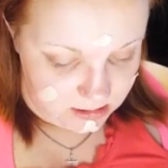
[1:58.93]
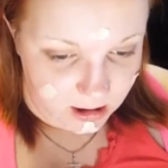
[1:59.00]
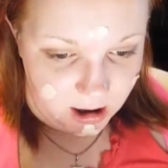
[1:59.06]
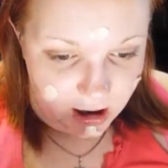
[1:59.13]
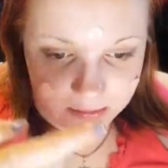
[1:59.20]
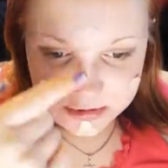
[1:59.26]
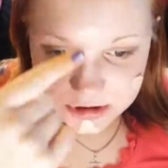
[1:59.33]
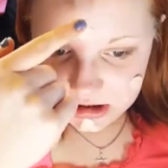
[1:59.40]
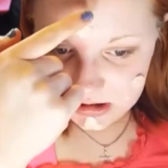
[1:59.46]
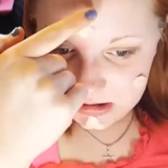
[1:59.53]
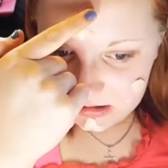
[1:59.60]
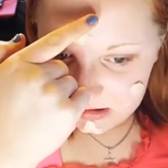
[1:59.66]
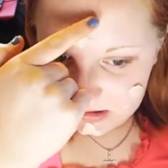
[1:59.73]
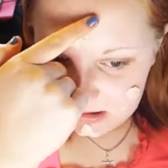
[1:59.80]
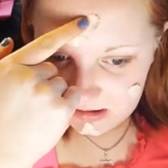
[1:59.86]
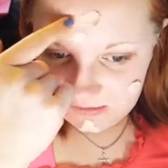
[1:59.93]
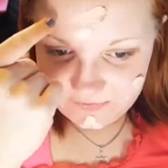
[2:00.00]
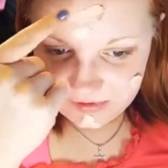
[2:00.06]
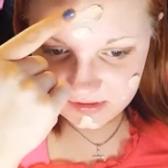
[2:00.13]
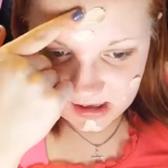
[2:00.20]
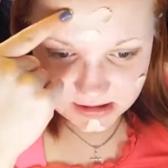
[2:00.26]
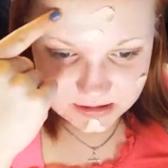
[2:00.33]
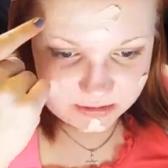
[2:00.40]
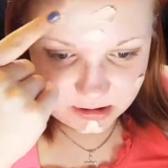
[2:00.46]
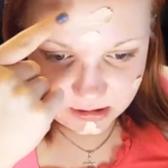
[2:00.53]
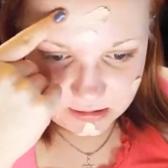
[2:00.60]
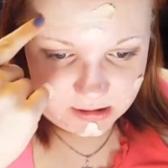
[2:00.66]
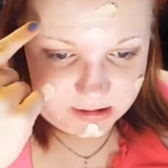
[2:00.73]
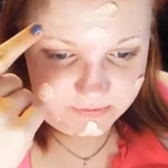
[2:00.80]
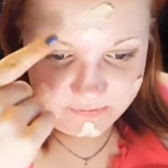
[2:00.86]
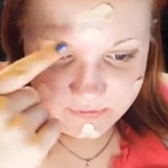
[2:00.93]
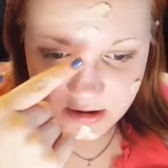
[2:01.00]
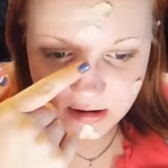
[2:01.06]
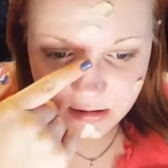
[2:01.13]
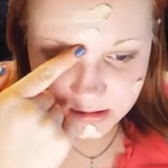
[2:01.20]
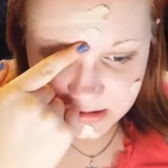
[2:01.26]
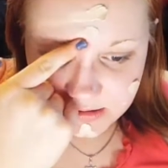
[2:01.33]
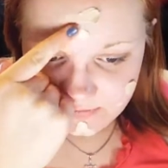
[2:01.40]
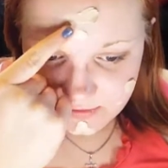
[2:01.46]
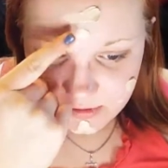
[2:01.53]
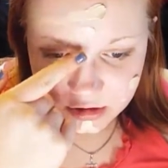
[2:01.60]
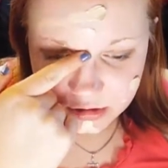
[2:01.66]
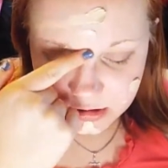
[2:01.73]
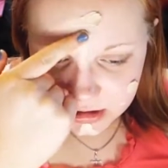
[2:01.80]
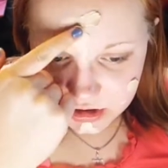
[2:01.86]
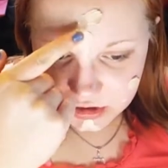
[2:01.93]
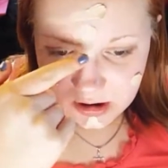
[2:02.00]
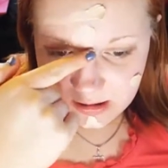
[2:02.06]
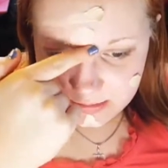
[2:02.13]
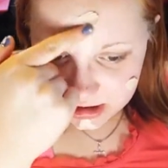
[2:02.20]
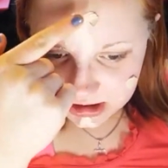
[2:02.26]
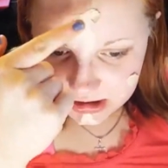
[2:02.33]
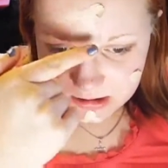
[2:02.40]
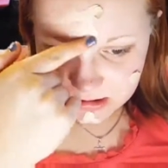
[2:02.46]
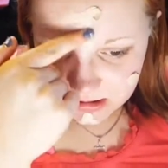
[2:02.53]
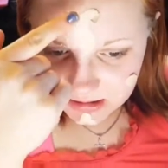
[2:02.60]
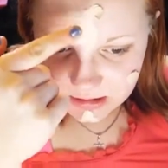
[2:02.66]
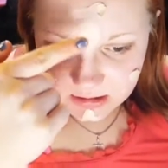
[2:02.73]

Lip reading: option if that's what you're looking for and you're looking for a drugstore option.